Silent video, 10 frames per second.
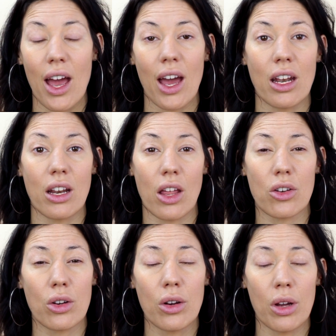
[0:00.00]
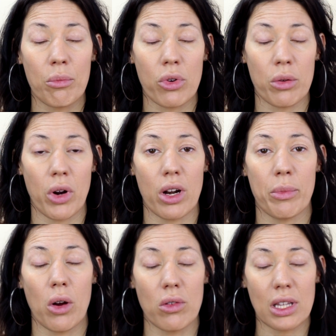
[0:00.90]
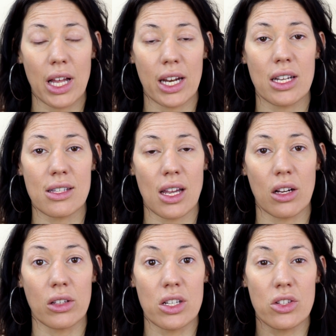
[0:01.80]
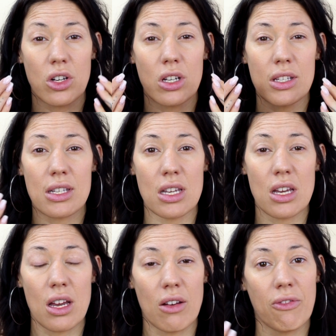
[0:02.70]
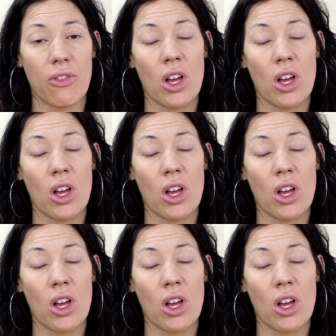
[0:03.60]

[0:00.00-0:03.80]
And another important part about letting it settle is you're gonna see if